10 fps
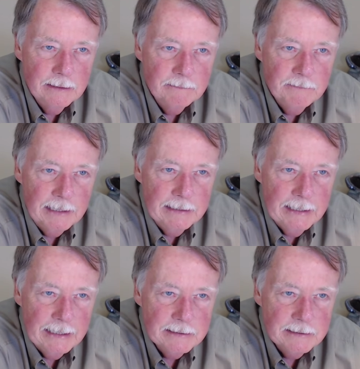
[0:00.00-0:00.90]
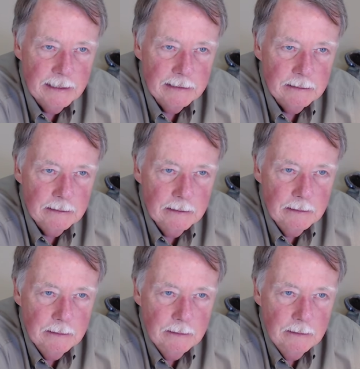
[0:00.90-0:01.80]
a fine Tanzanite,
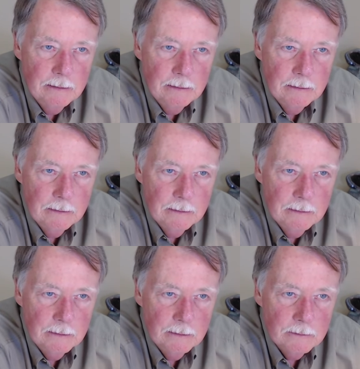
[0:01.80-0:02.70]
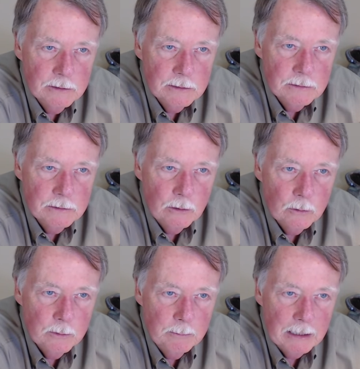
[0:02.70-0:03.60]
you know, just so
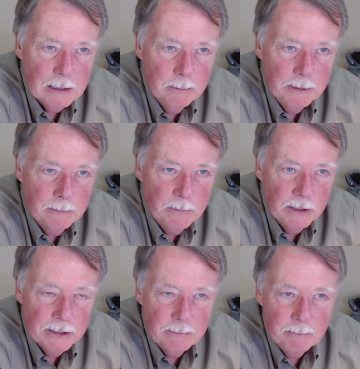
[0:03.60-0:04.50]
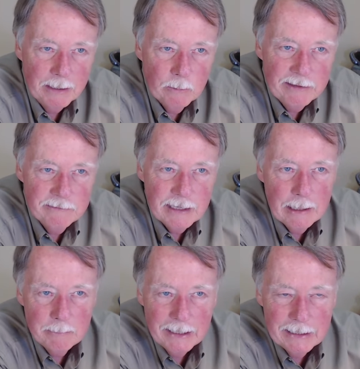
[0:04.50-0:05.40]
remarkably brilliant. My wife
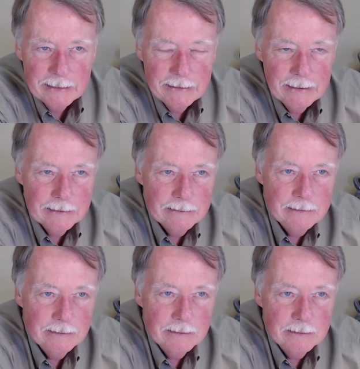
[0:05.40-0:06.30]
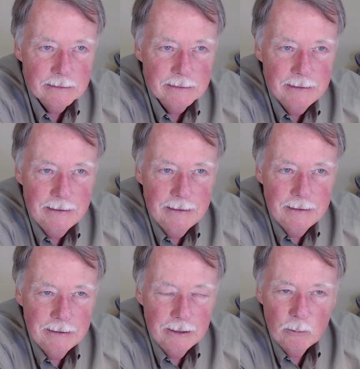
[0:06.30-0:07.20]
commented that uh,
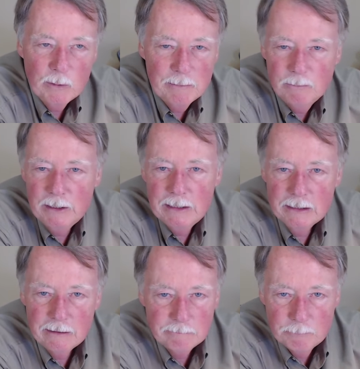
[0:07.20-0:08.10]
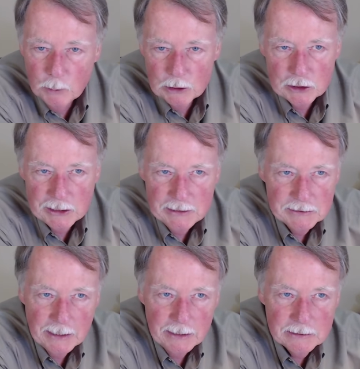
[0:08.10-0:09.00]
you know, we we love Portuguese
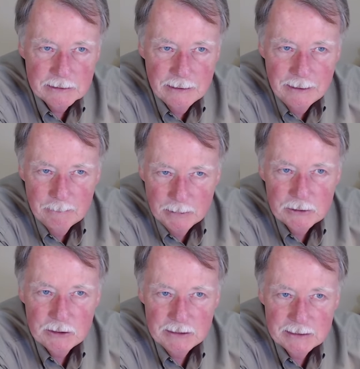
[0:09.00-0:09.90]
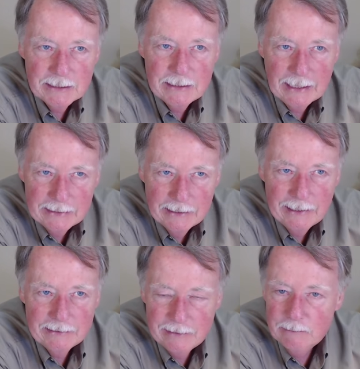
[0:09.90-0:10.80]
cuts, but she said, I
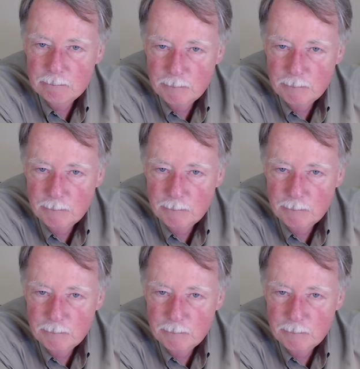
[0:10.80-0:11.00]
like that